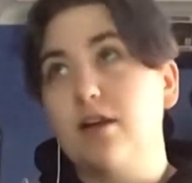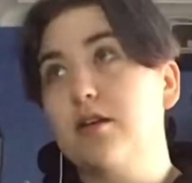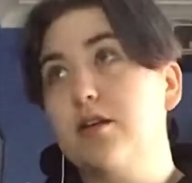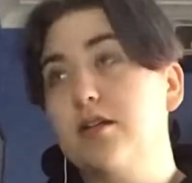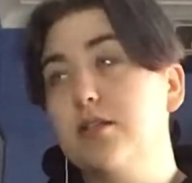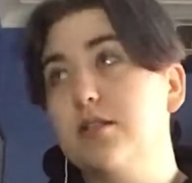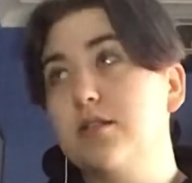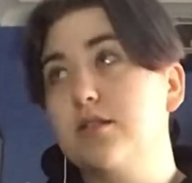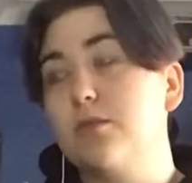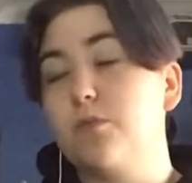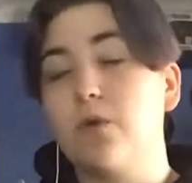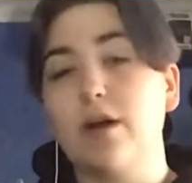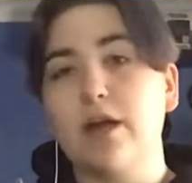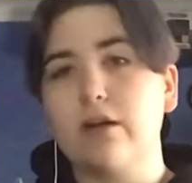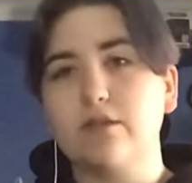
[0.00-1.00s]
Because
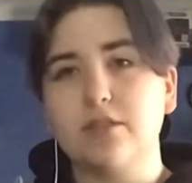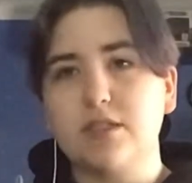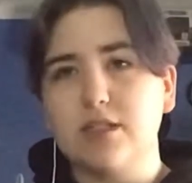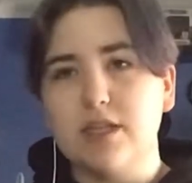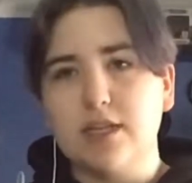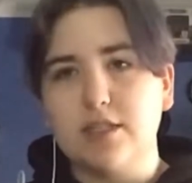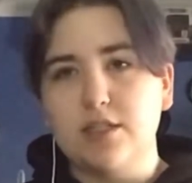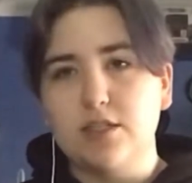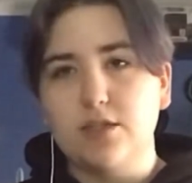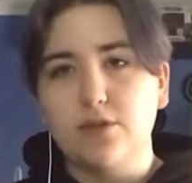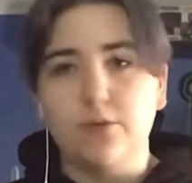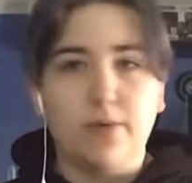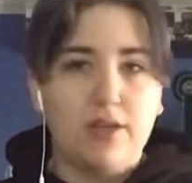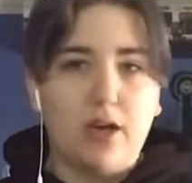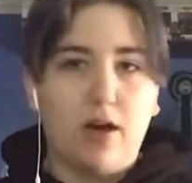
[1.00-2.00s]
what else is there to do?
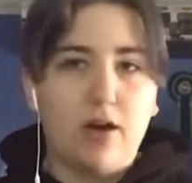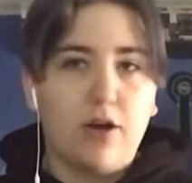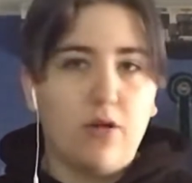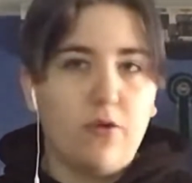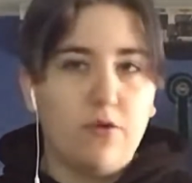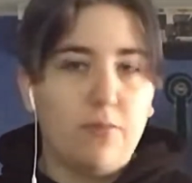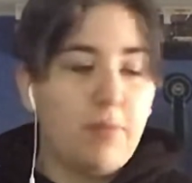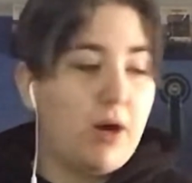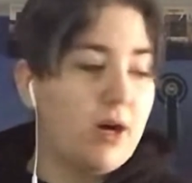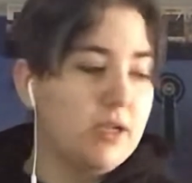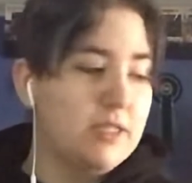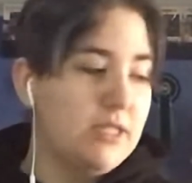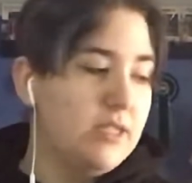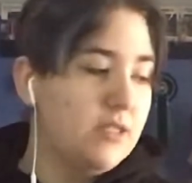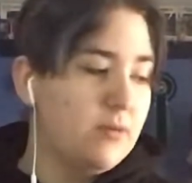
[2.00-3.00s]
We can't hold
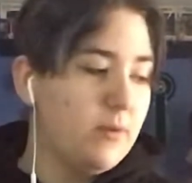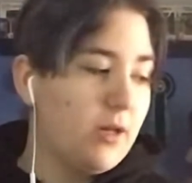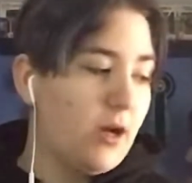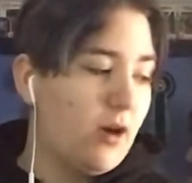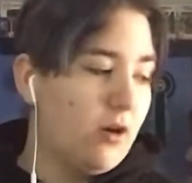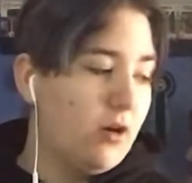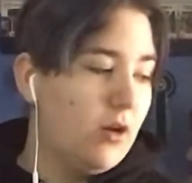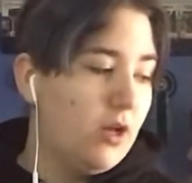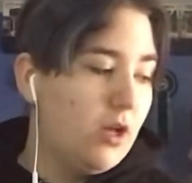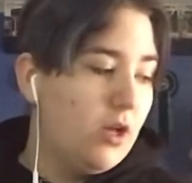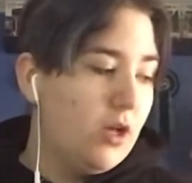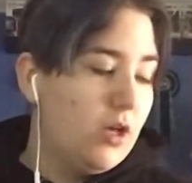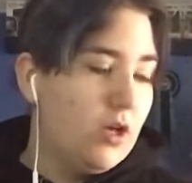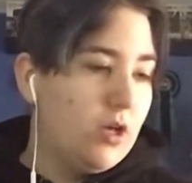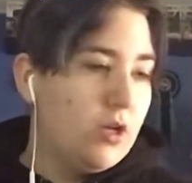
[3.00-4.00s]
parties. We can't,
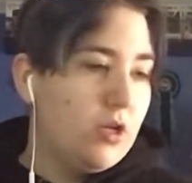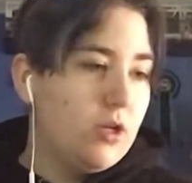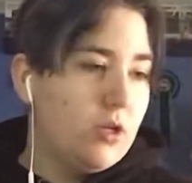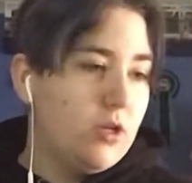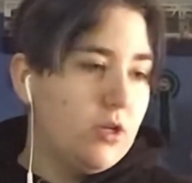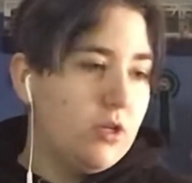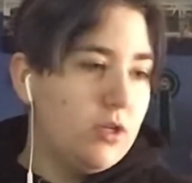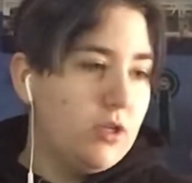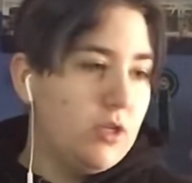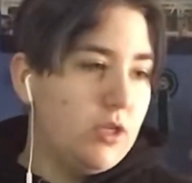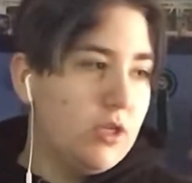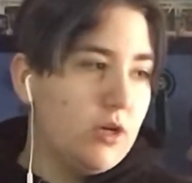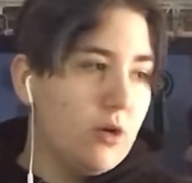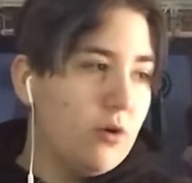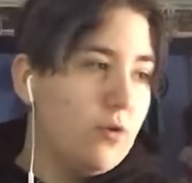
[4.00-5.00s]

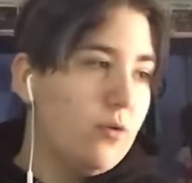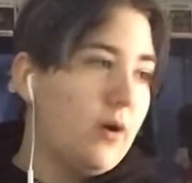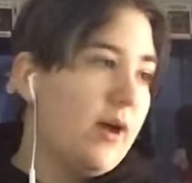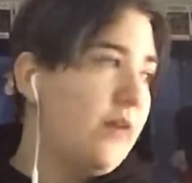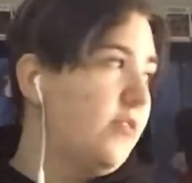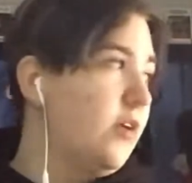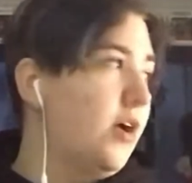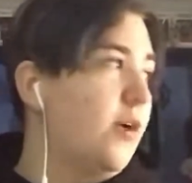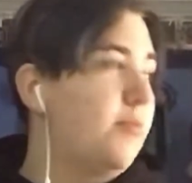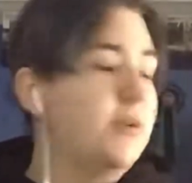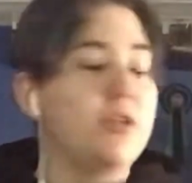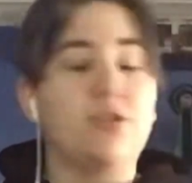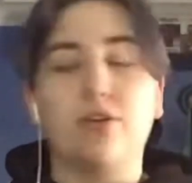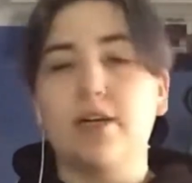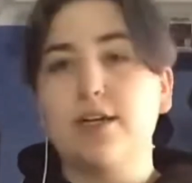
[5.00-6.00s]
have a couple
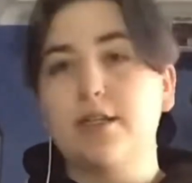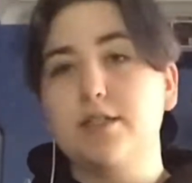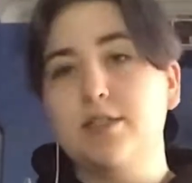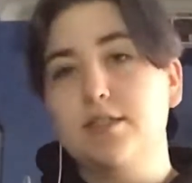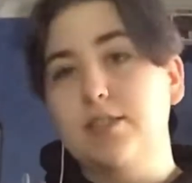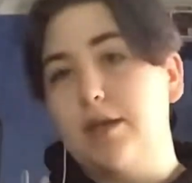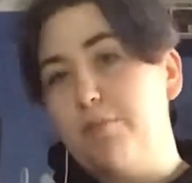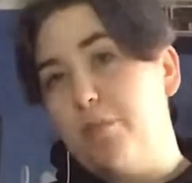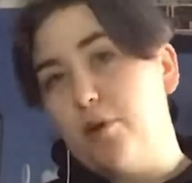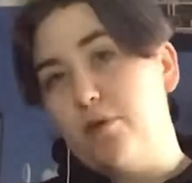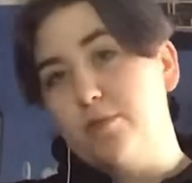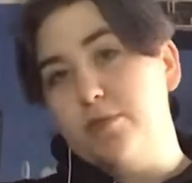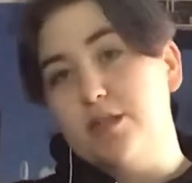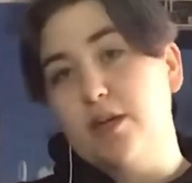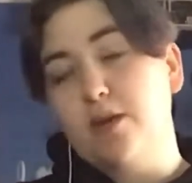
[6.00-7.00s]
of drinks, say
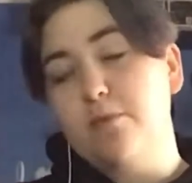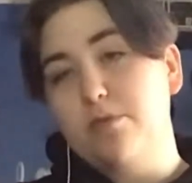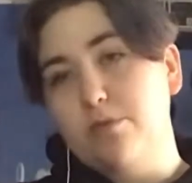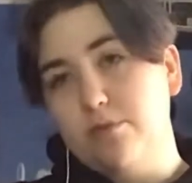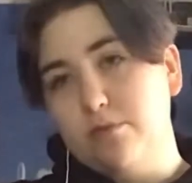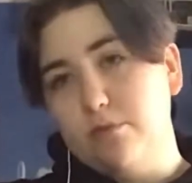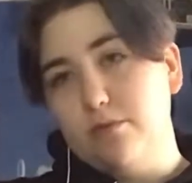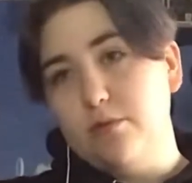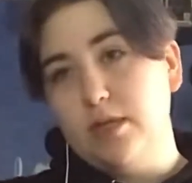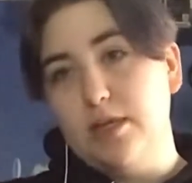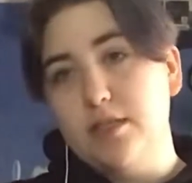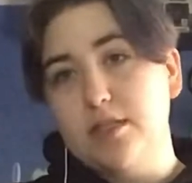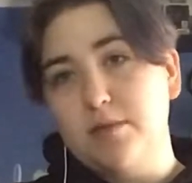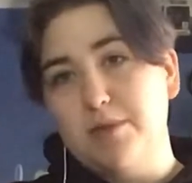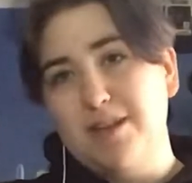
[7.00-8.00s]
bottoms up,
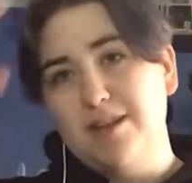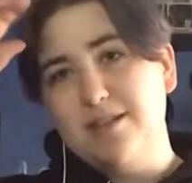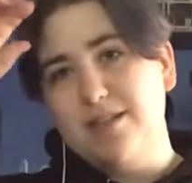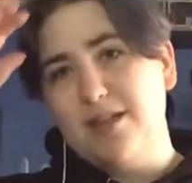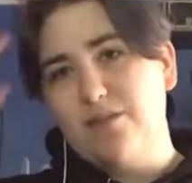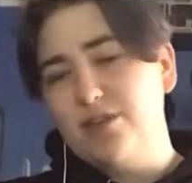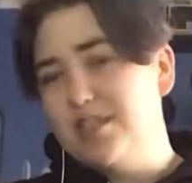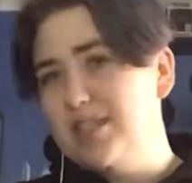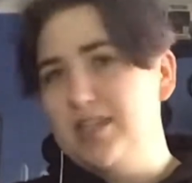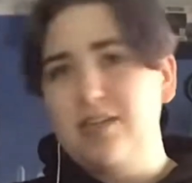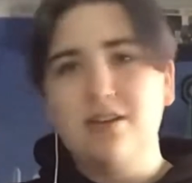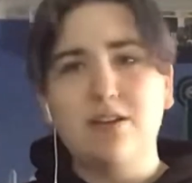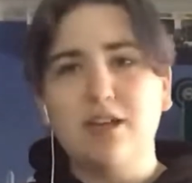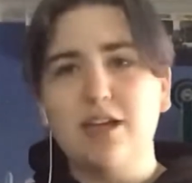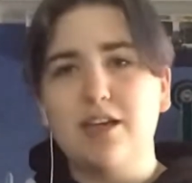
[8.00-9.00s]
here's to being
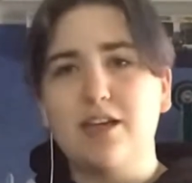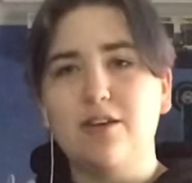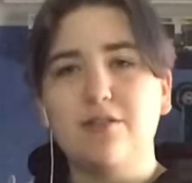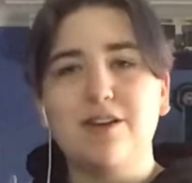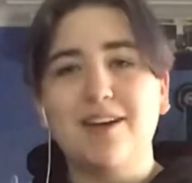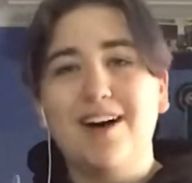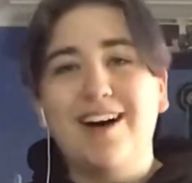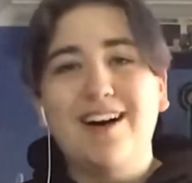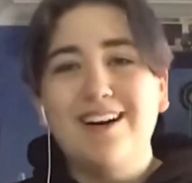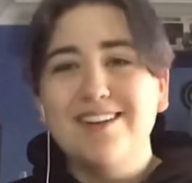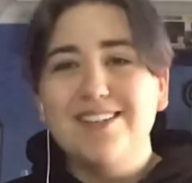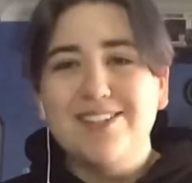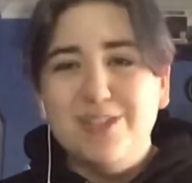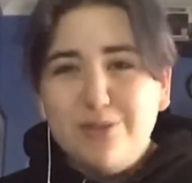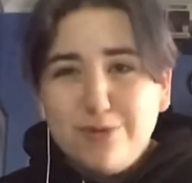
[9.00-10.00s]
17. Like, you
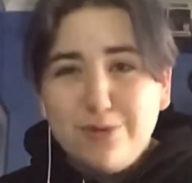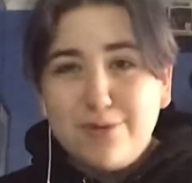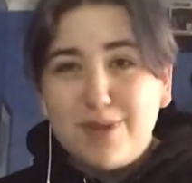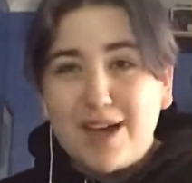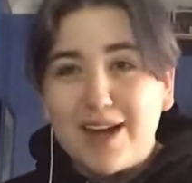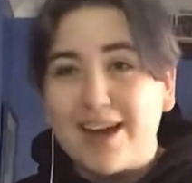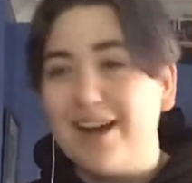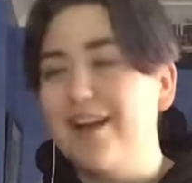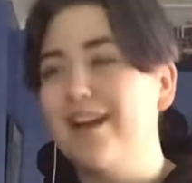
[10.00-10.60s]
can't do that.